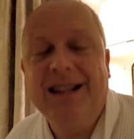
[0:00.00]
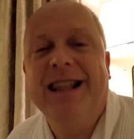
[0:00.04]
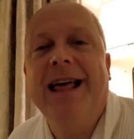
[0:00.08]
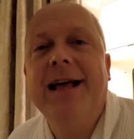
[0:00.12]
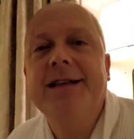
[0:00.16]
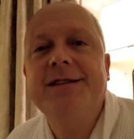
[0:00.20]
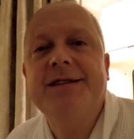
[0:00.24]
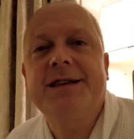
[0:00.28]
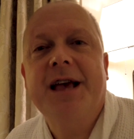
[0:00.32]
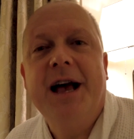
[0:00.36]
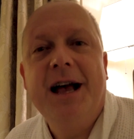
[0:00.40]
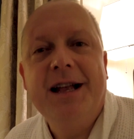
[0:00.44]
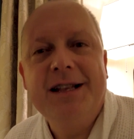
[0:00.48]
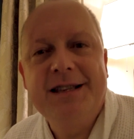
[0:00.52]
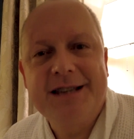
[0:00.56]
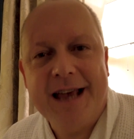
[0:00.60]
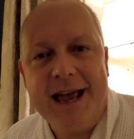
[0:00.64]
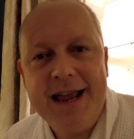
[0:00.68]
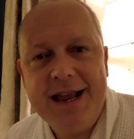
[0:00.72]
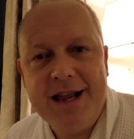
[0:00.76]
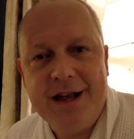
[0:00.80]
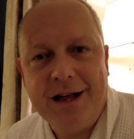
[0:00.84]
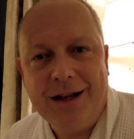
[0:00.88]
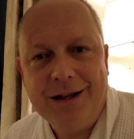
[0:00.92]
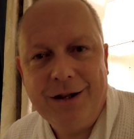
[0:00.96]
Let's
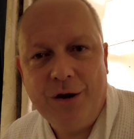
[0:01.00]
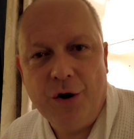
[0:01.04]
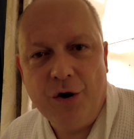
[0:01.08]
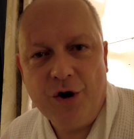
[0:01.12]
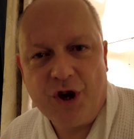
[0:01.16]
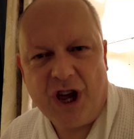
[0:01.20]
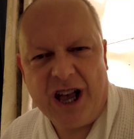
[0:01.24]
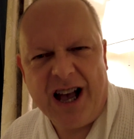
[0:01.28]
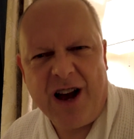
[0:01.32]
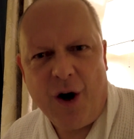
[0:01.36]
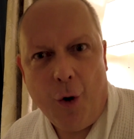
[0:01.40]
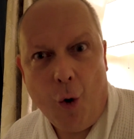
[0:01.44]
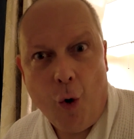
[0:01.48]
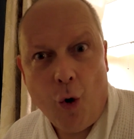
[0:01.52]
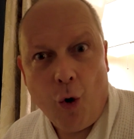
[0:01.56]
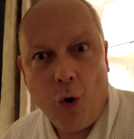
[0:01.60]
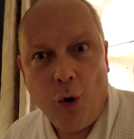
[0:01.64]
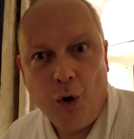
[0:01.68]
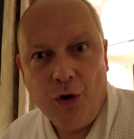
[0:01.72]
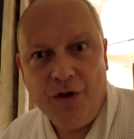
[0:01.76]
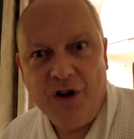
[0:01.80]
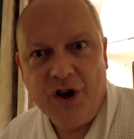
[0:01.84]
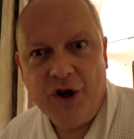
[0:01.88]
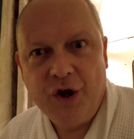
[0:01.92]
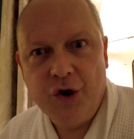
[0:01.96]
take a look at
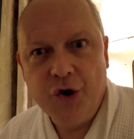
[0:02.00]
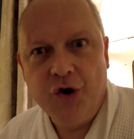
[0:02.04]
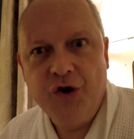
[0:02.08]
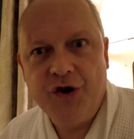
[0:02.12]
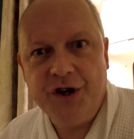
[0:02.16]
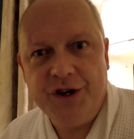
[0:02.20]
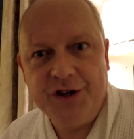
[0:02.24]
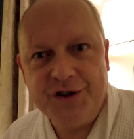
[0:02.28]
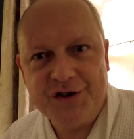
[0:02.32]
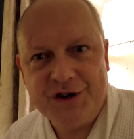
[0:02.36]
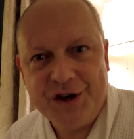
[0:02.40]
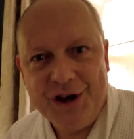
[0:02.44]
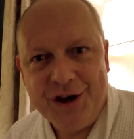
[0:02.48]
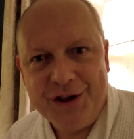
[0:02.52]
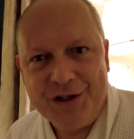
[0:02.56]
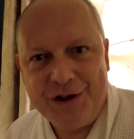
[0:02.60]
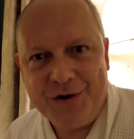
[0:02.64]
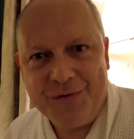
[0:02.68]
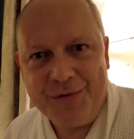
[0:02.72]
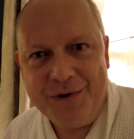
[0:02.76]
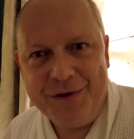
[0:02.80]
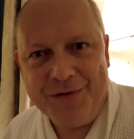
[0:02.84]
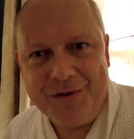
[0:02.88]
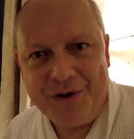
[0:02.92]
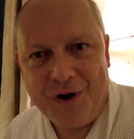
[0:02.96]
all the goodies
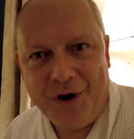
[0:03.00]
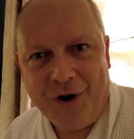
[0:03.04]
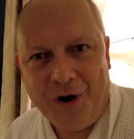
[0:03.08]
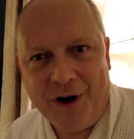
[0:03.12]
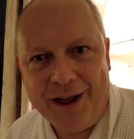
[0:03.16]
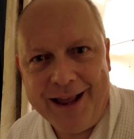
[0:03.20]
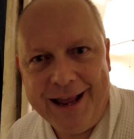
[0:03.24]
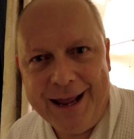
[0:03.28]
that we've got